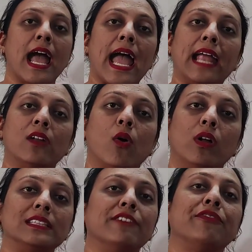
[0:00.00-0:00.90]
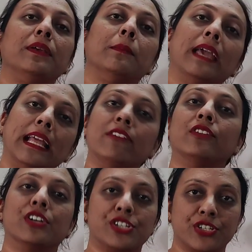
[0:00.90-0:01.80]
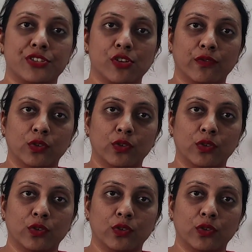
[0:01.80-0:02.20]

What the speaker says: and all the female versions of